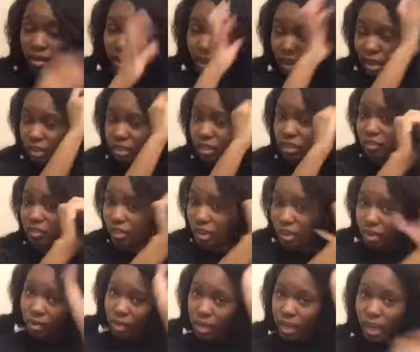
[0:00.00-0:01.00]
I just
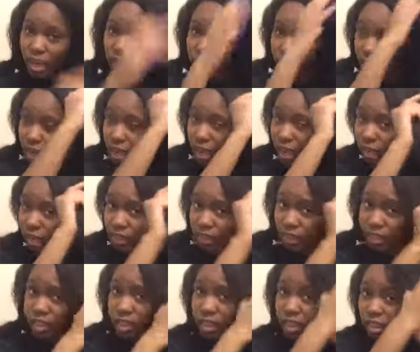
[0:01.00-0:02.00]
felt like I
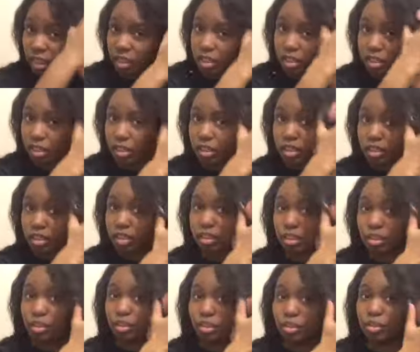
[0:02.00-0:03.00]
needed
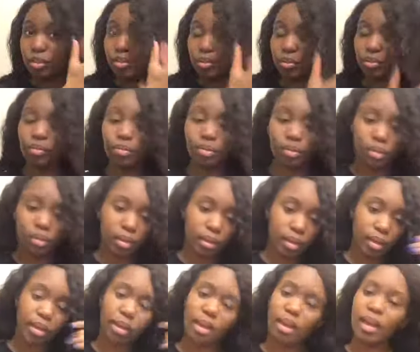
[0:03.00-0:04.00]
to
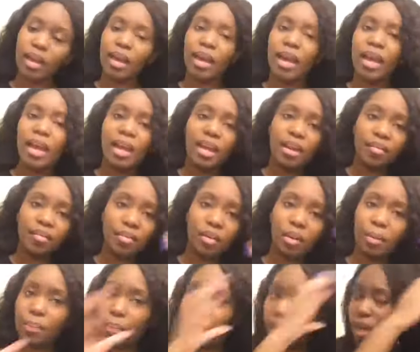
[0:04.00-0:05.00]
have
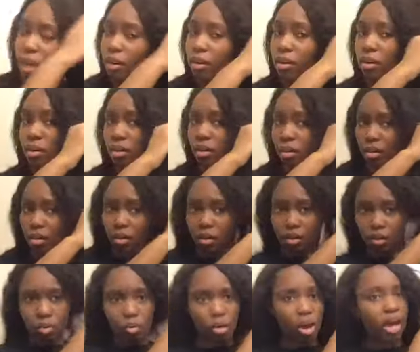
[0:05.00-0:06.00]
better
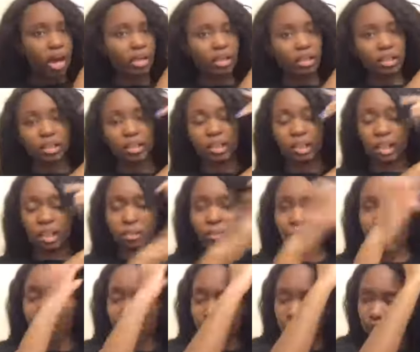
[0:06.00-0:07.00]
quality in
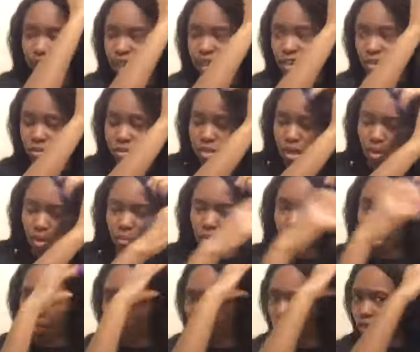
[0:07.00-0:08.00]
my videos. I
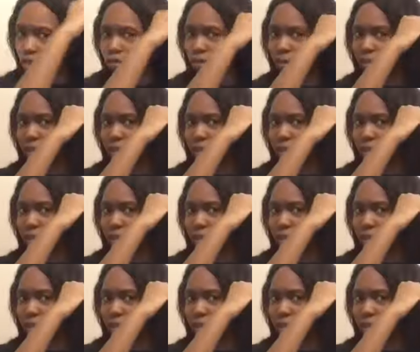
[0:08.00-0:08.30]
want more for